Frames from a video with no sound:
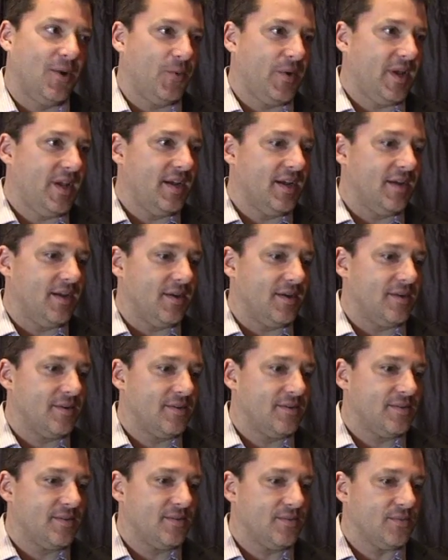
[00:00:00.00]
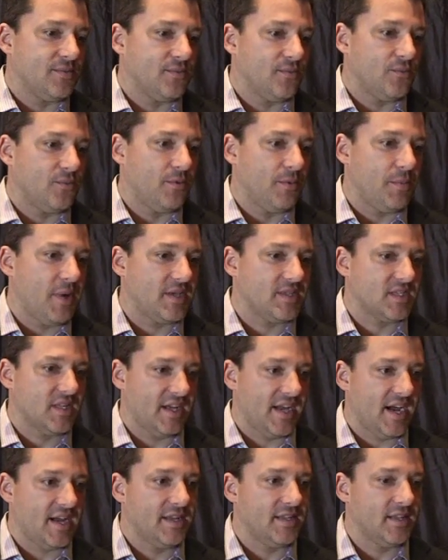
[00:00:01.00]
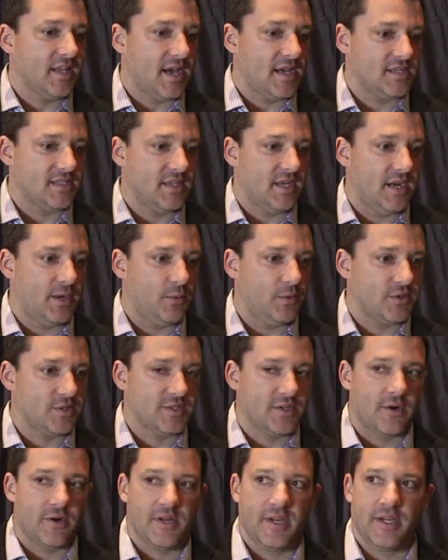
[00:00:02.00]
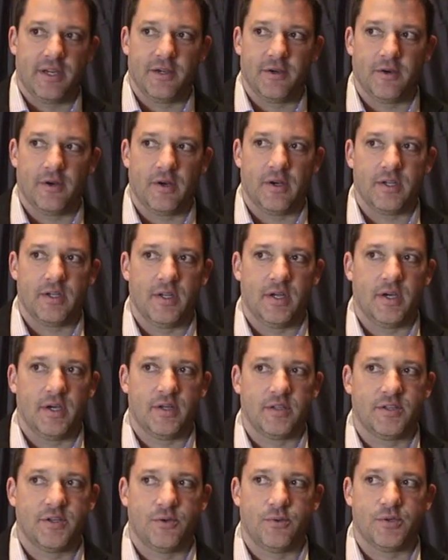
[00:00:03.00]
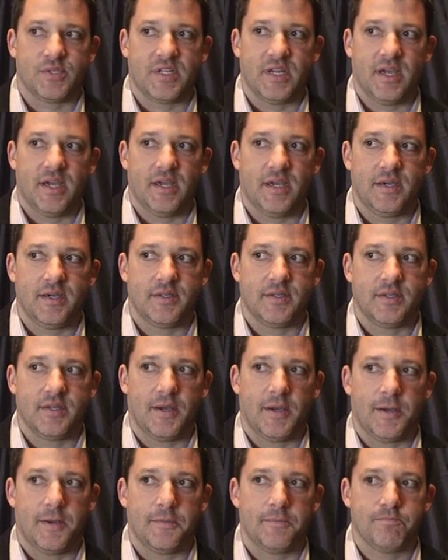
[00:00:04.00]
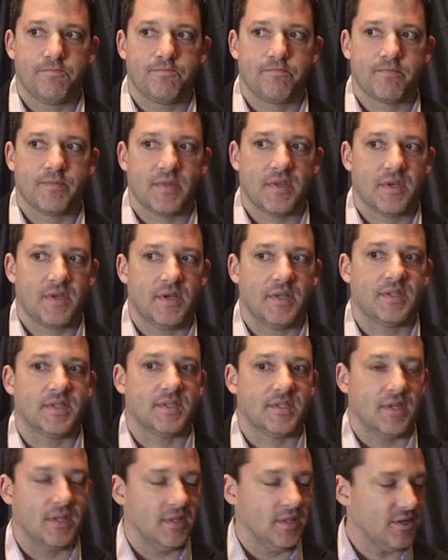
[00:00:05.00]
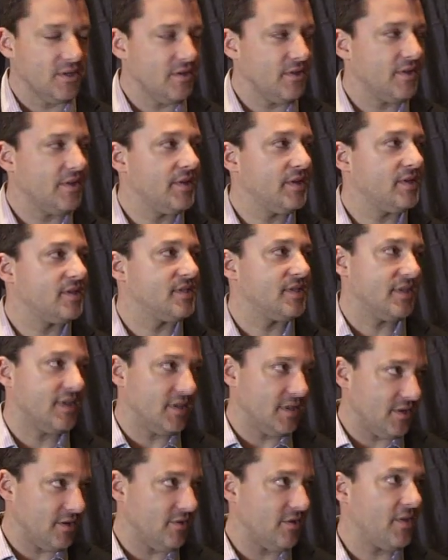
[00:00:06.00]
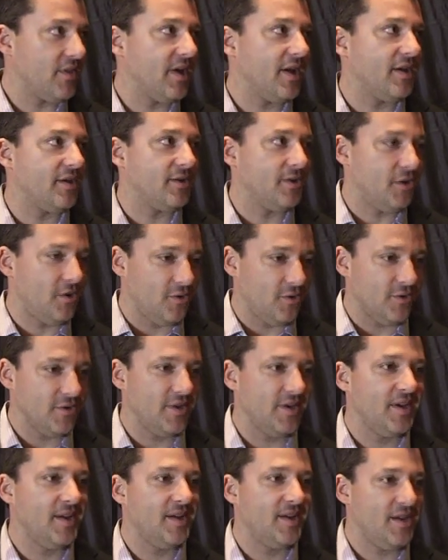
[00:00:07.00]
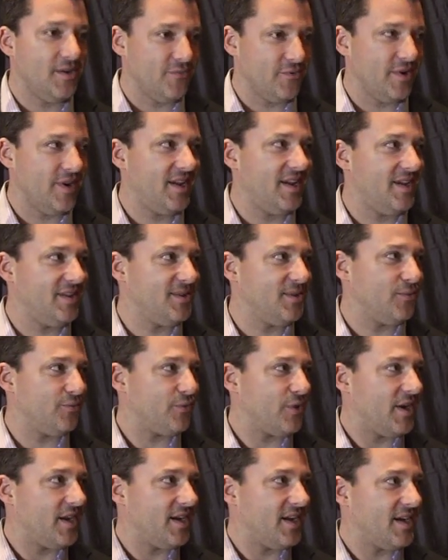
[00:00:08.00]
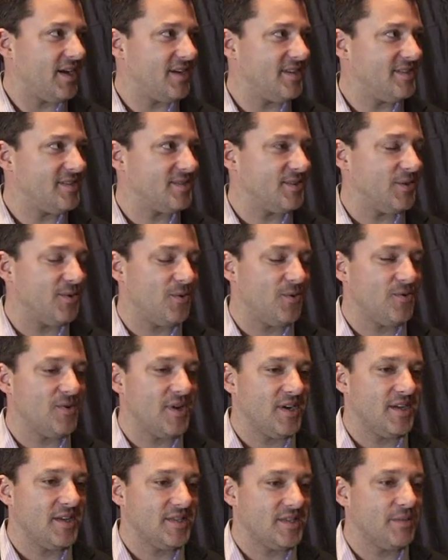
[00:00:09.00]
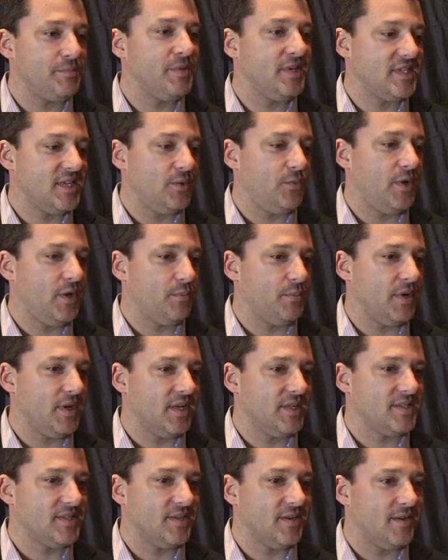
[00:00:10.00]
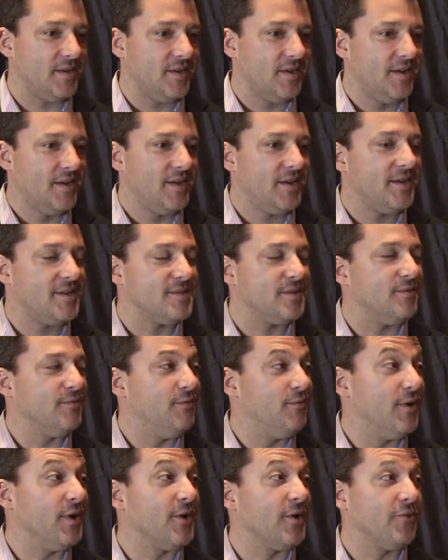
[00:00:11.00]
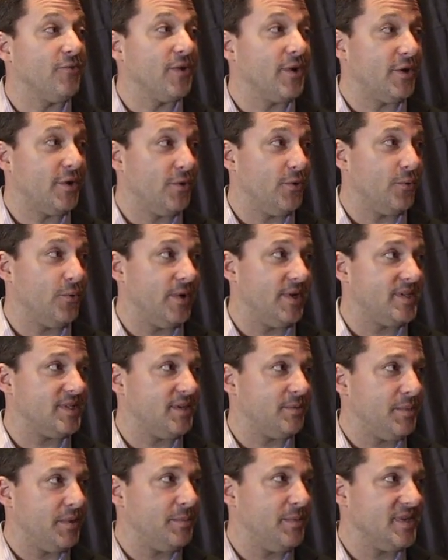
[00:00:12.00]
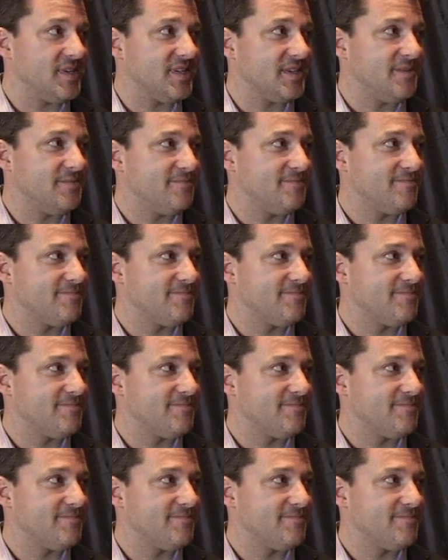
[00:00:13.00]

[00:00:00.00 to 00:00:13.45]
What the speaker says: We basically got in last night. We're starting here on Tuesday, and it's a little of this and a little of that all day, every day until Friday night. So it's a busy week, but it's a very, very good reason to be busy.